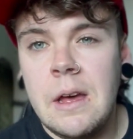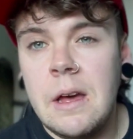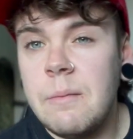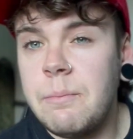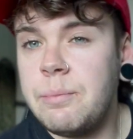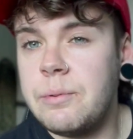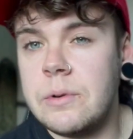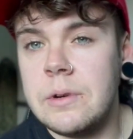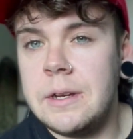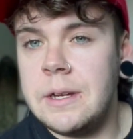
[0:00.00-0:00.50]

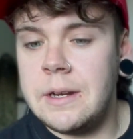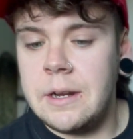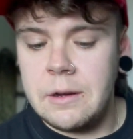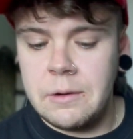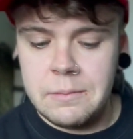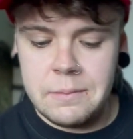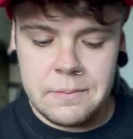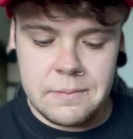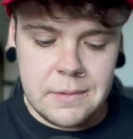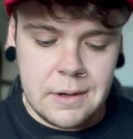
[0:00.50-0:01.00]
But you
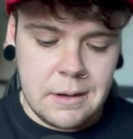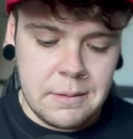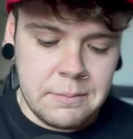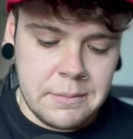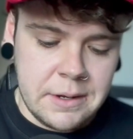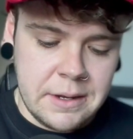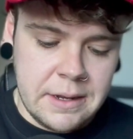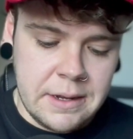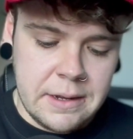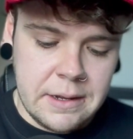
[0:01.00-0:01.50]
know, I'm
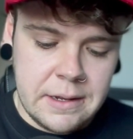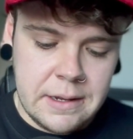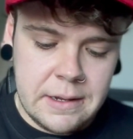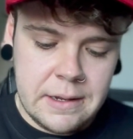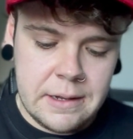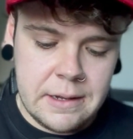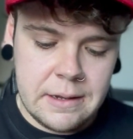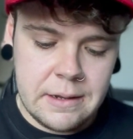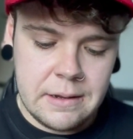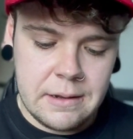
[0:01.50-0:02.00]

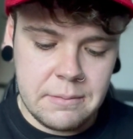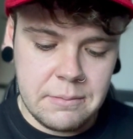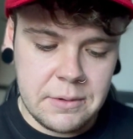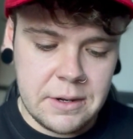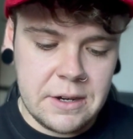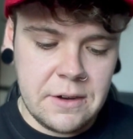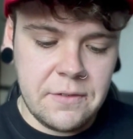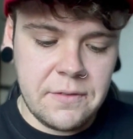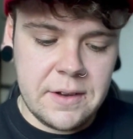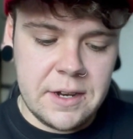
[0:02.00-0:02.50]

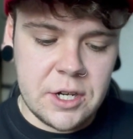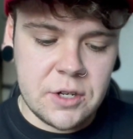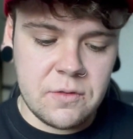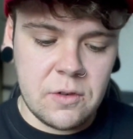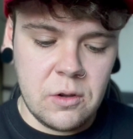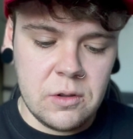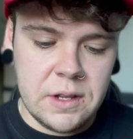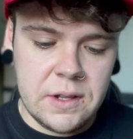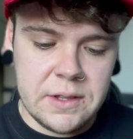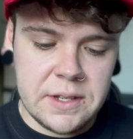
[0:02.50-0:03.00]
gonna finish
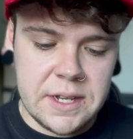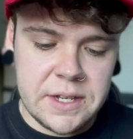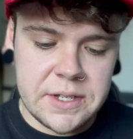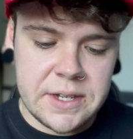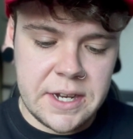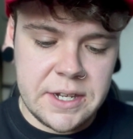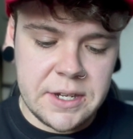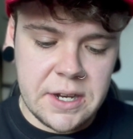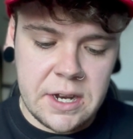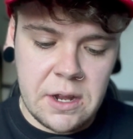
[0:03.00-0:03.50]
rolling this.
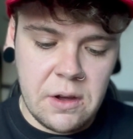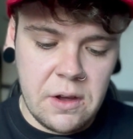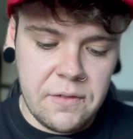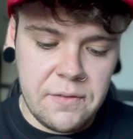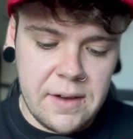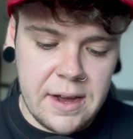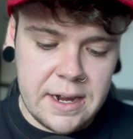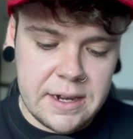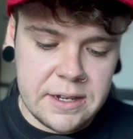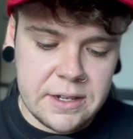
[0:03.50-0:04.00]
I don't know
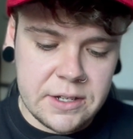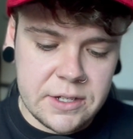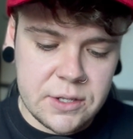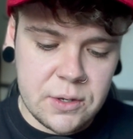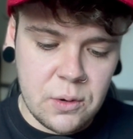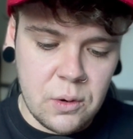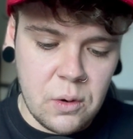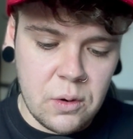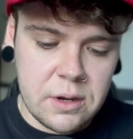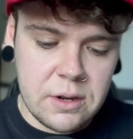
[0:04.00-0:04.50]
if I can
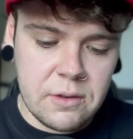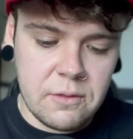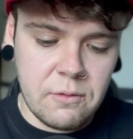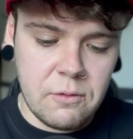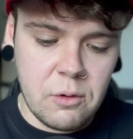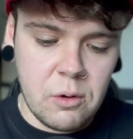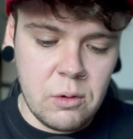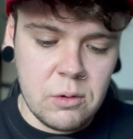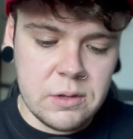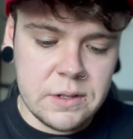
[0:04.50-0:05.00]
talk
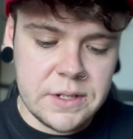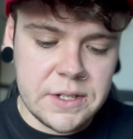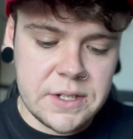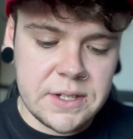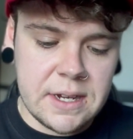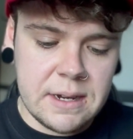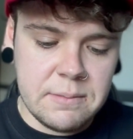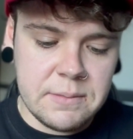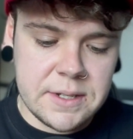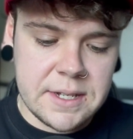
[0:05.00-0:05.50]
and roll at the
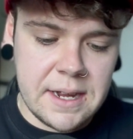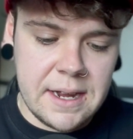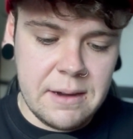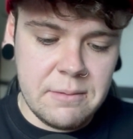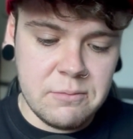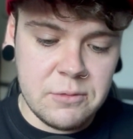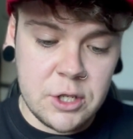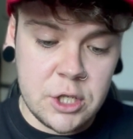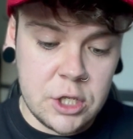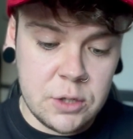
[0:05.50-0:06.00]
same
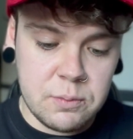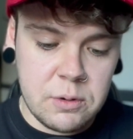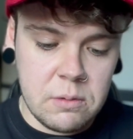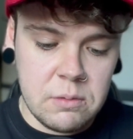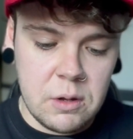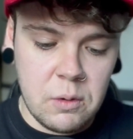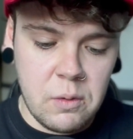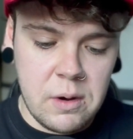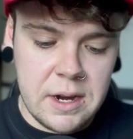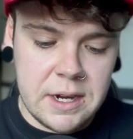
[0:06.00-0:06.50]
time, which is
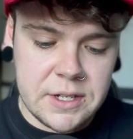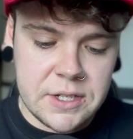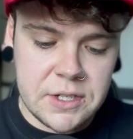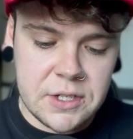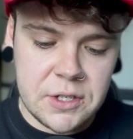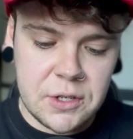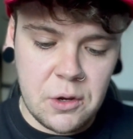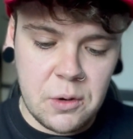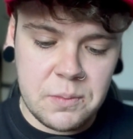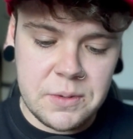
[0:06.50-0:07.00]
probably why I
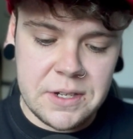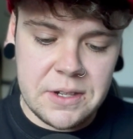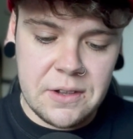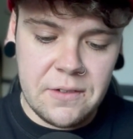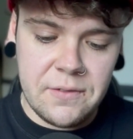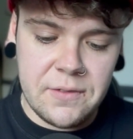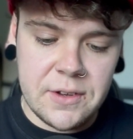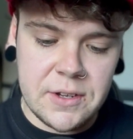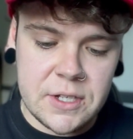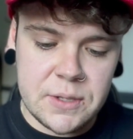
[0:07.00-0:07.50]
stopped in
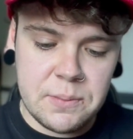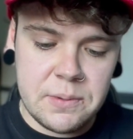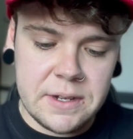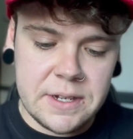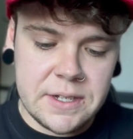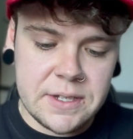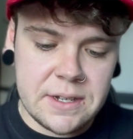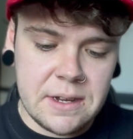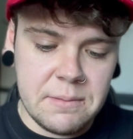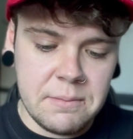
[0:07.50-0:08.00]
the first
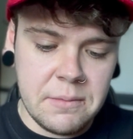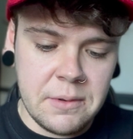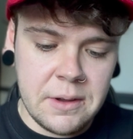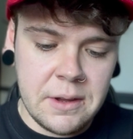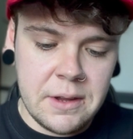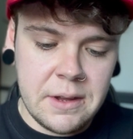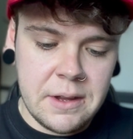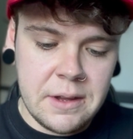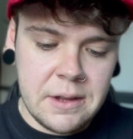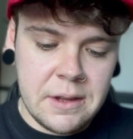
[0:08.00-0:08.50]
place.
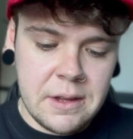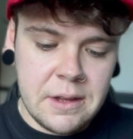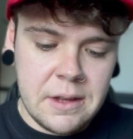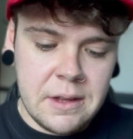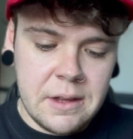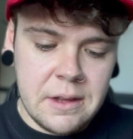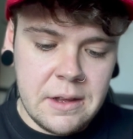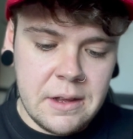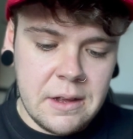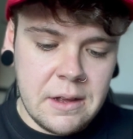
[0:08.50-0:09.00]

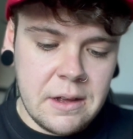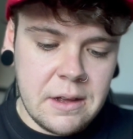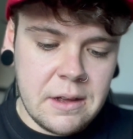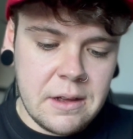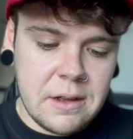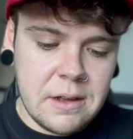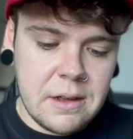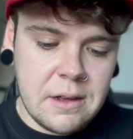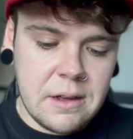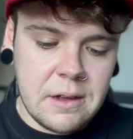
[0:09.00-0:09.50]

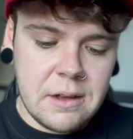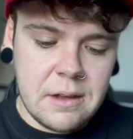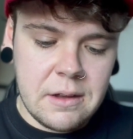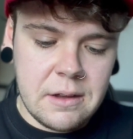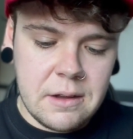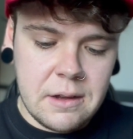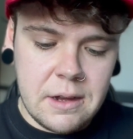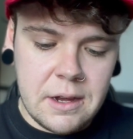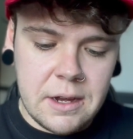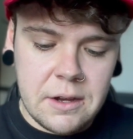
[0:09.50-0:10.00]

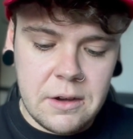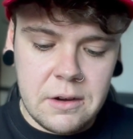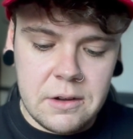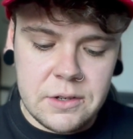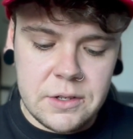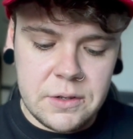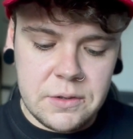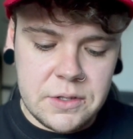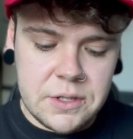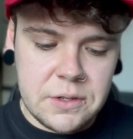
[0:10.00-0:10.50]
I
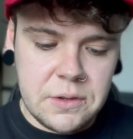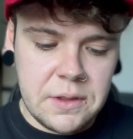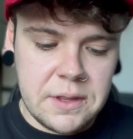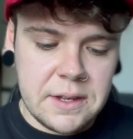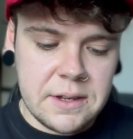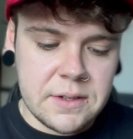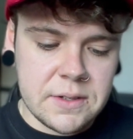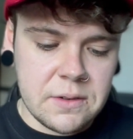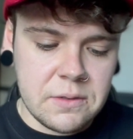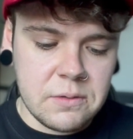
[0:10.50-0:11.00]
can't do 2
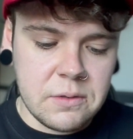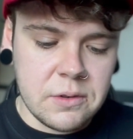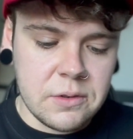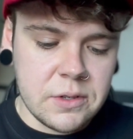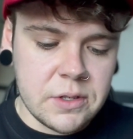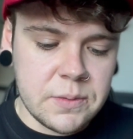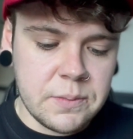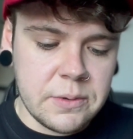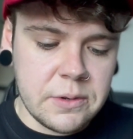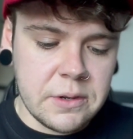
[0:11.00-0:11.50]
things at
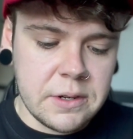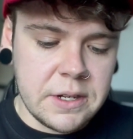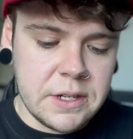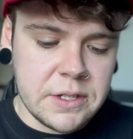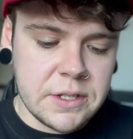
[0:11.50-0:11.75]
once, but